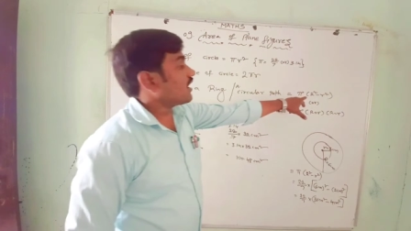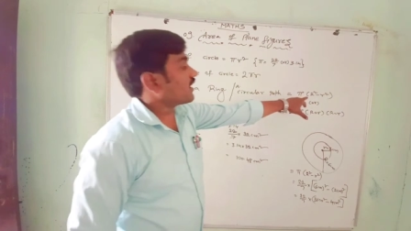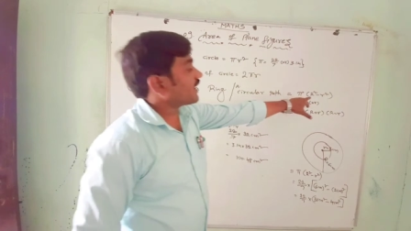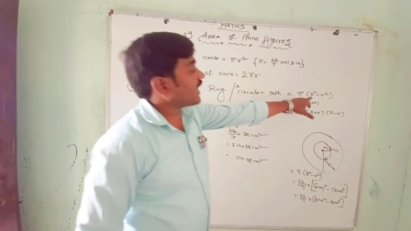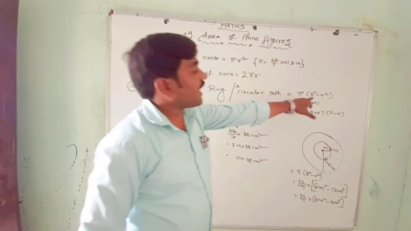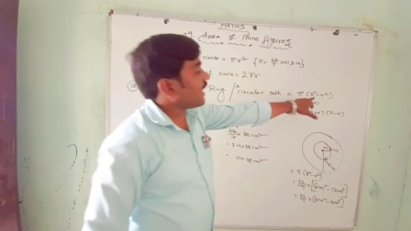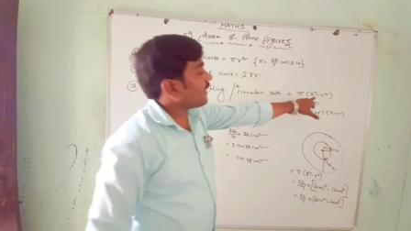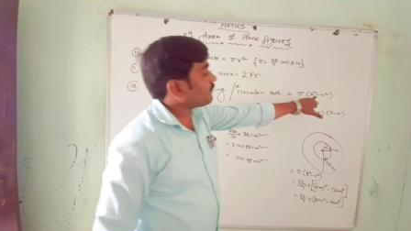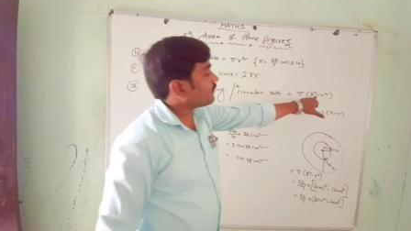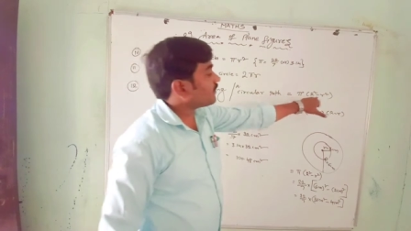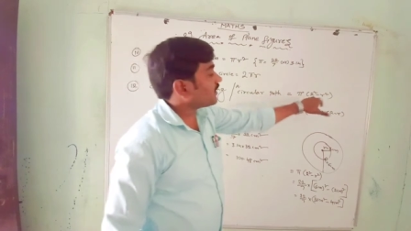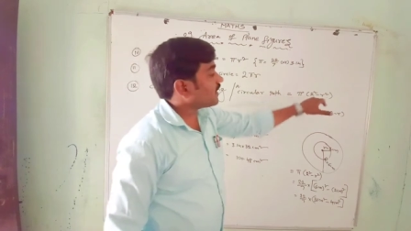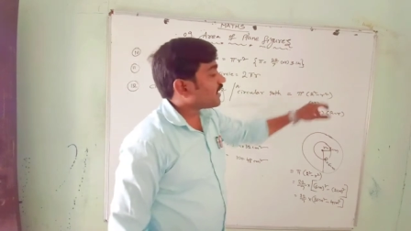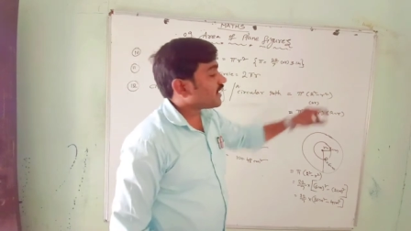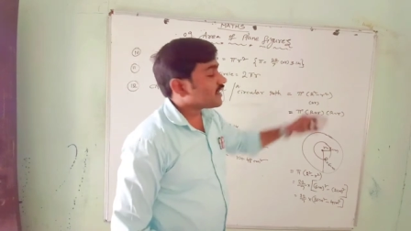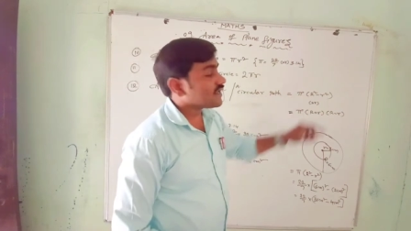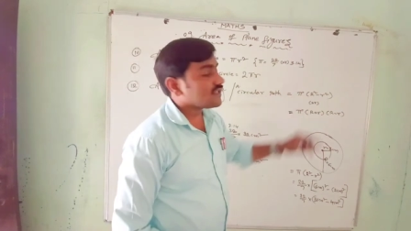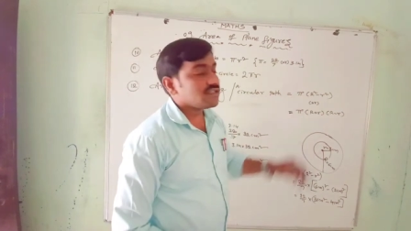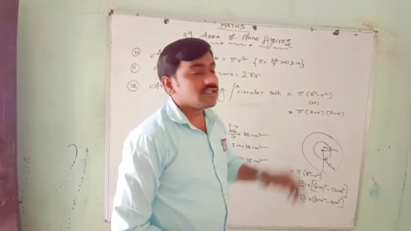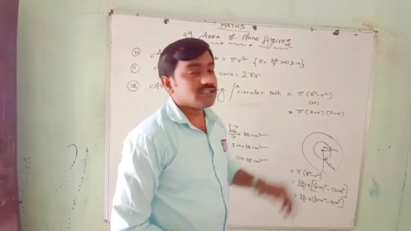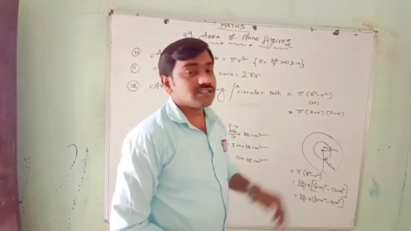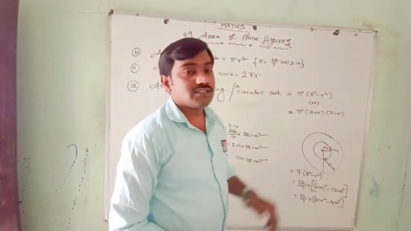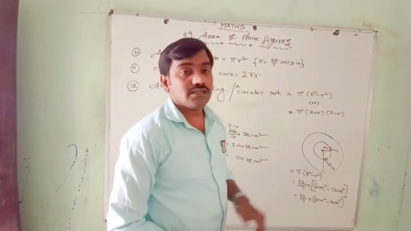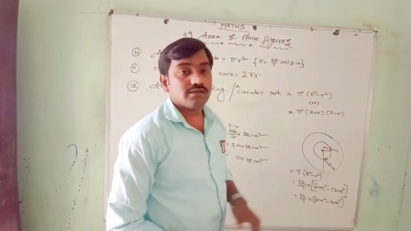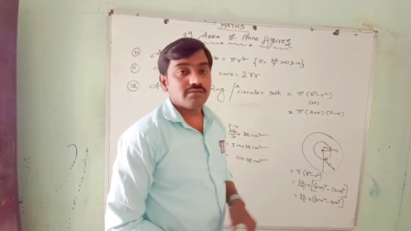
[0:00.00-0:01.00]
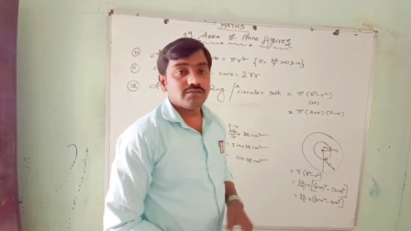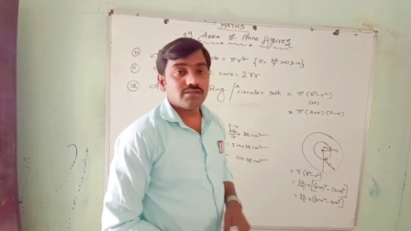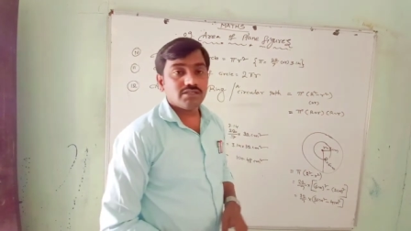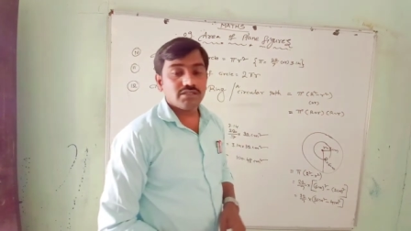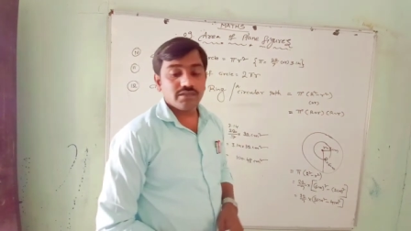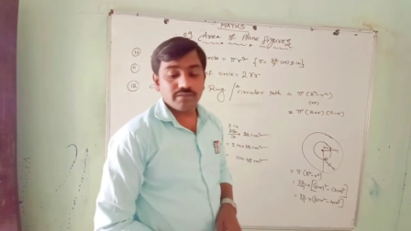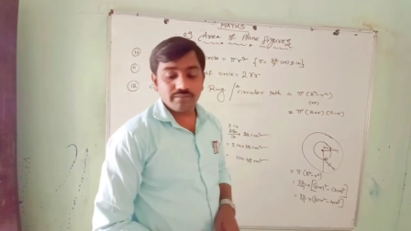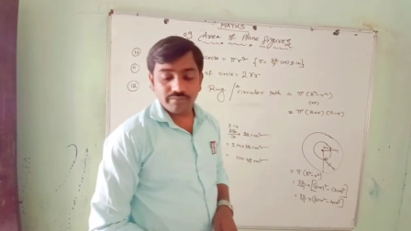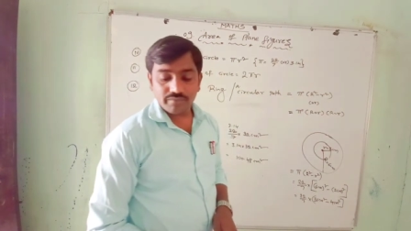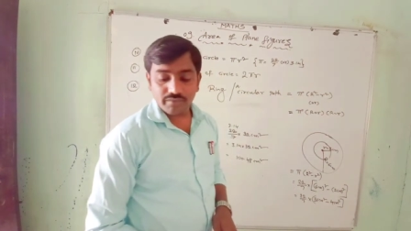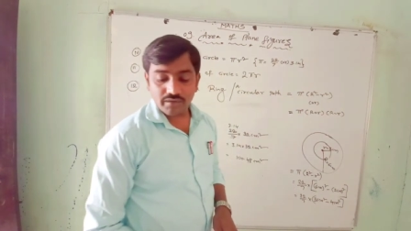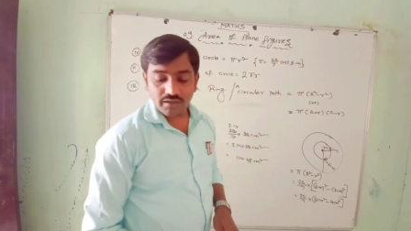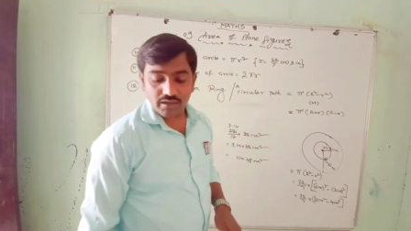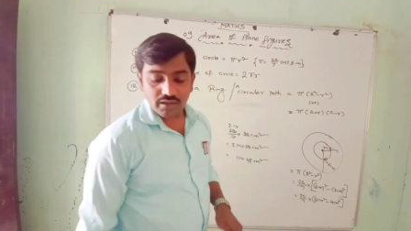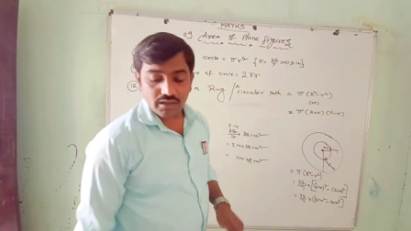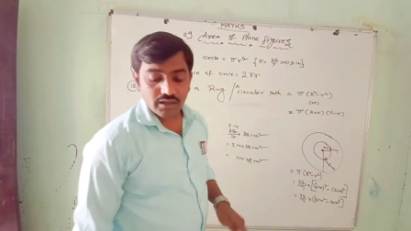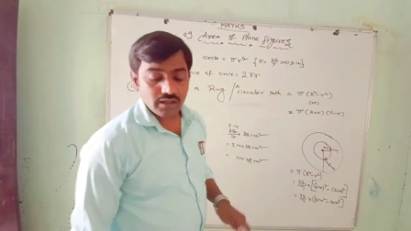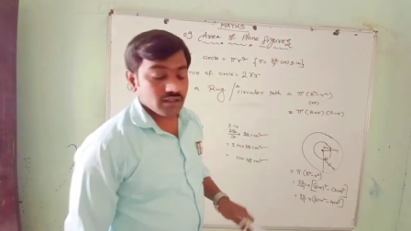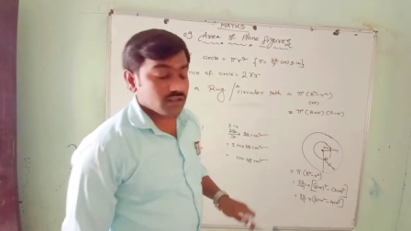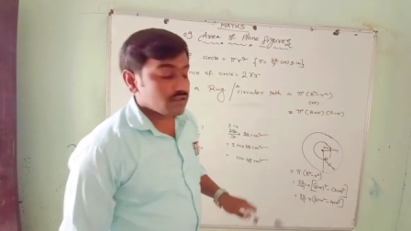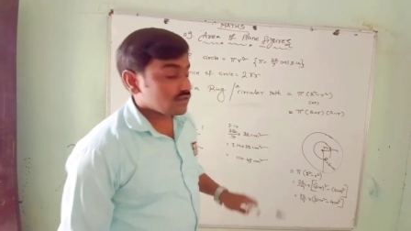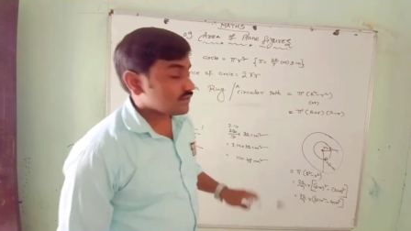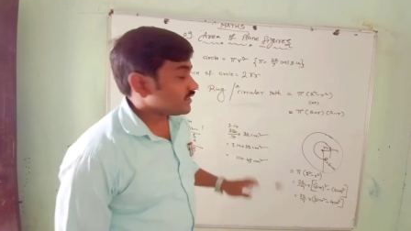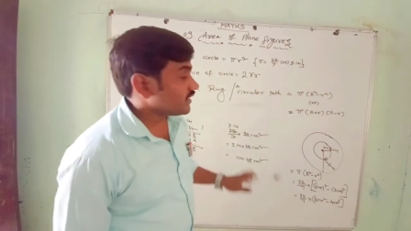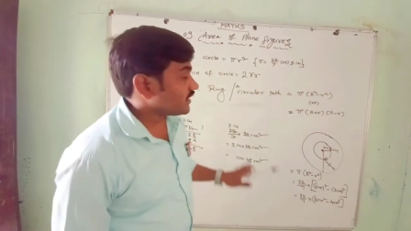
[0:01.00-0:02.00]
Capital R in the sense
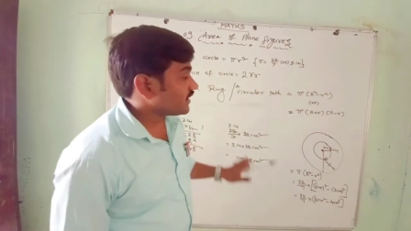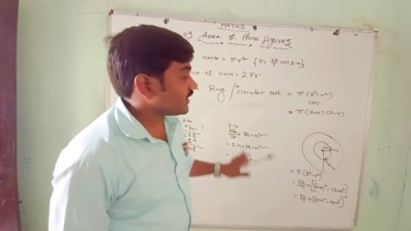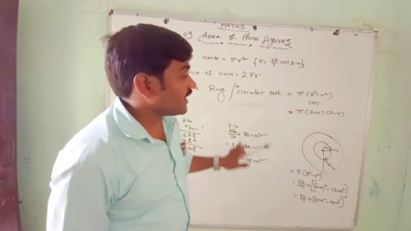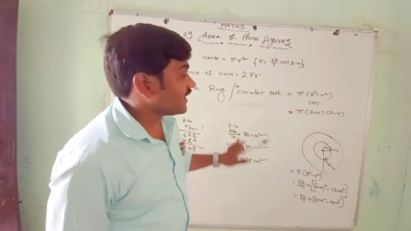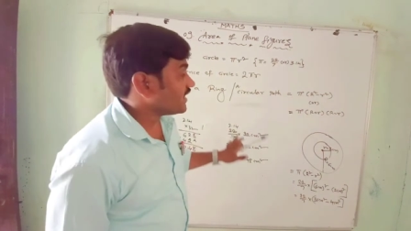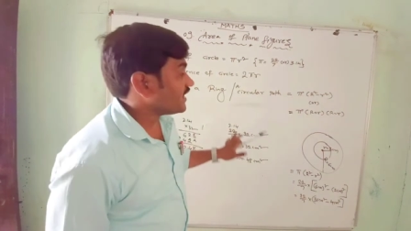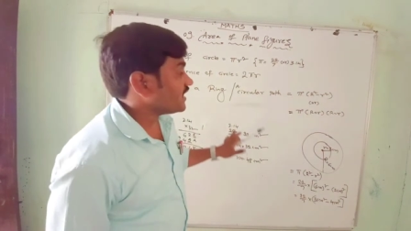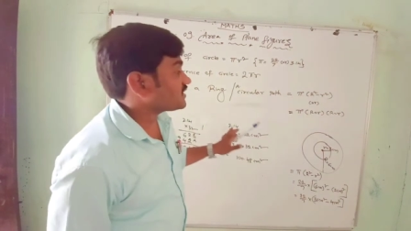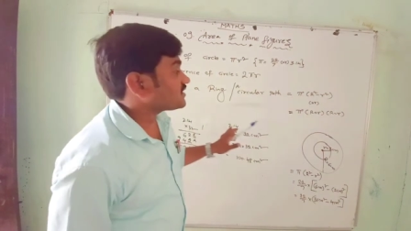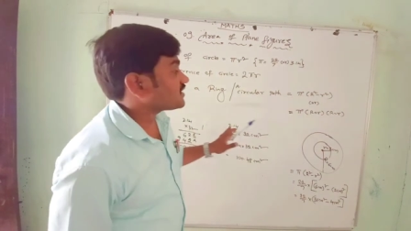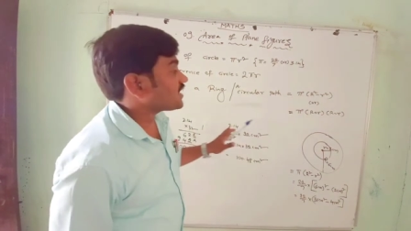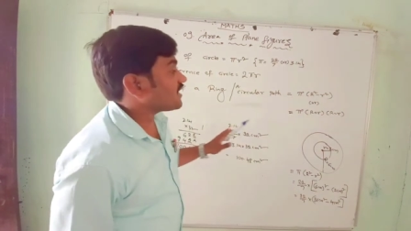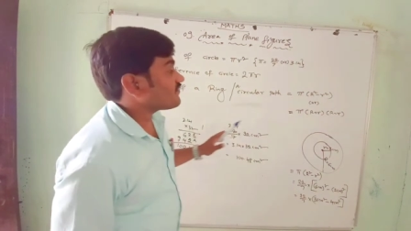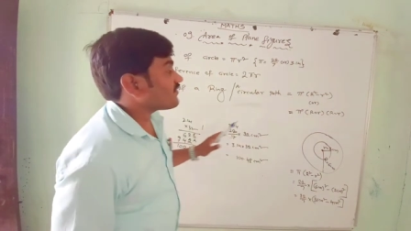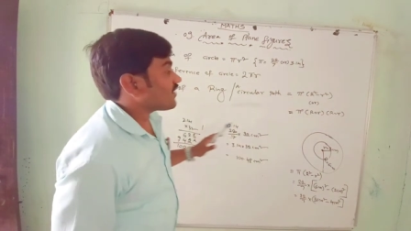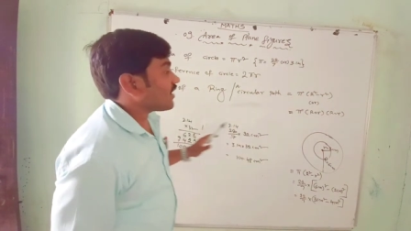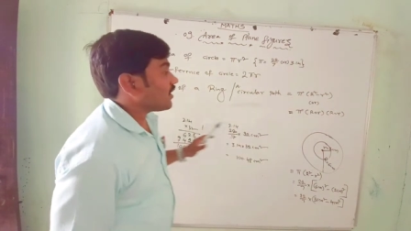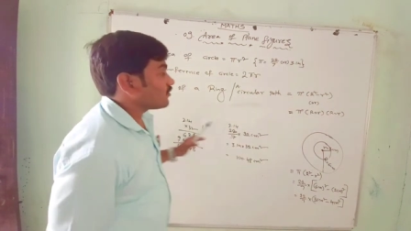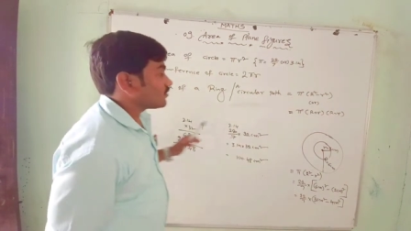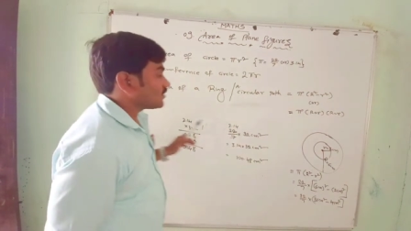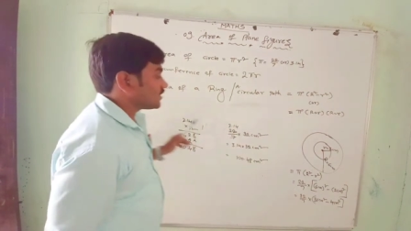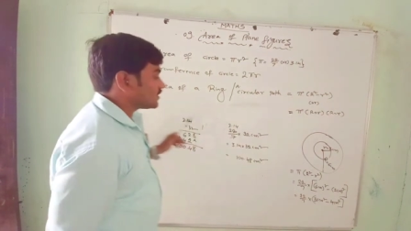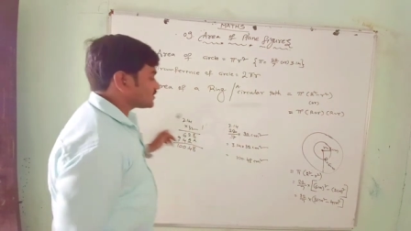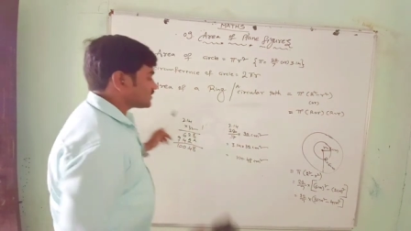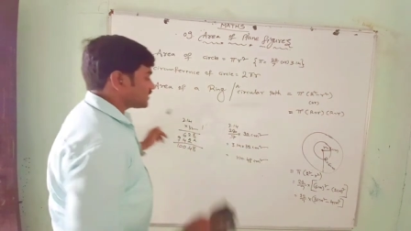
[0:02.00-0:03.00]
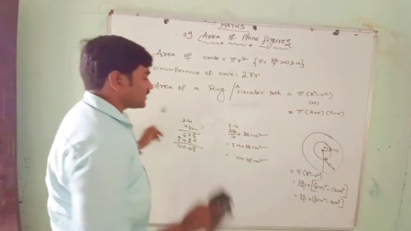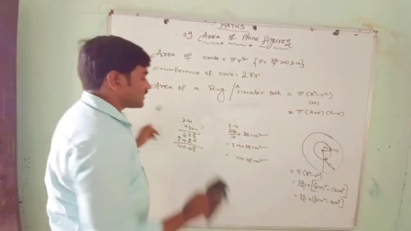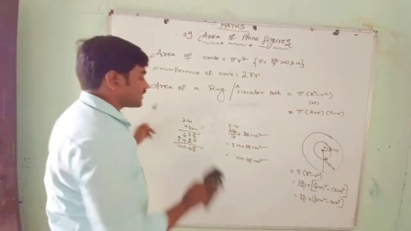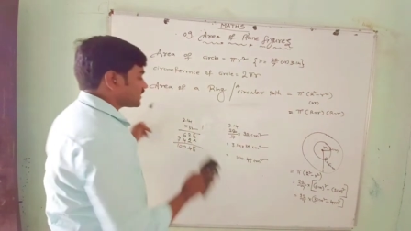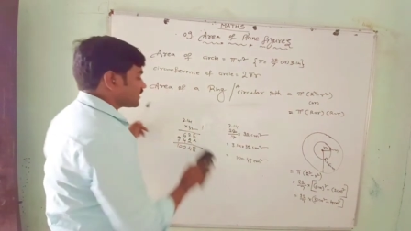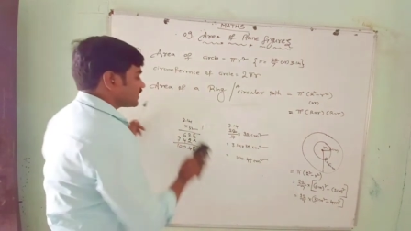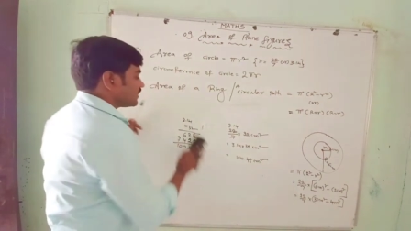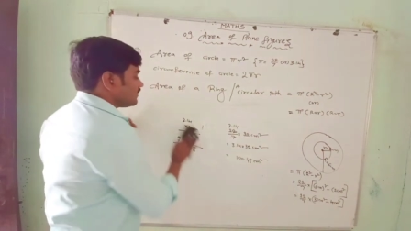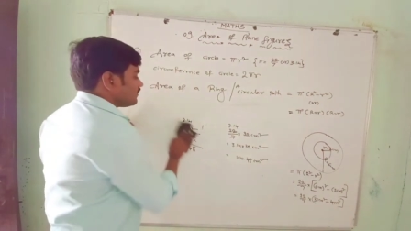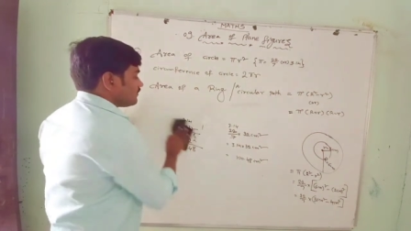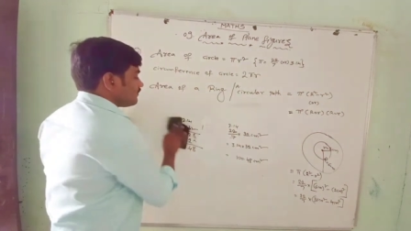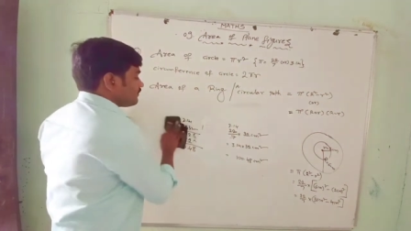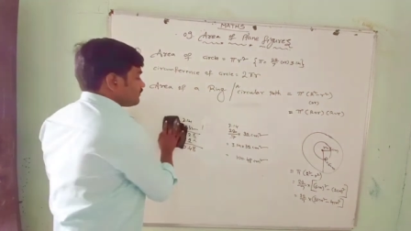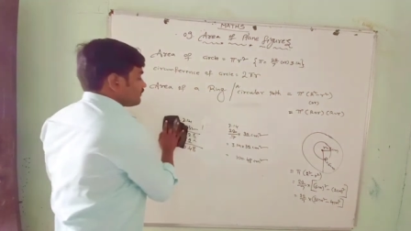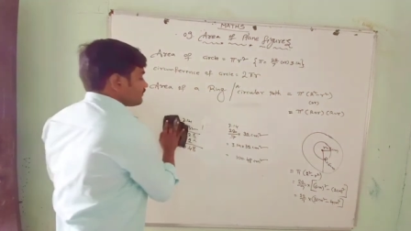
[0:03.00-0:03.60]
the radius of outer circle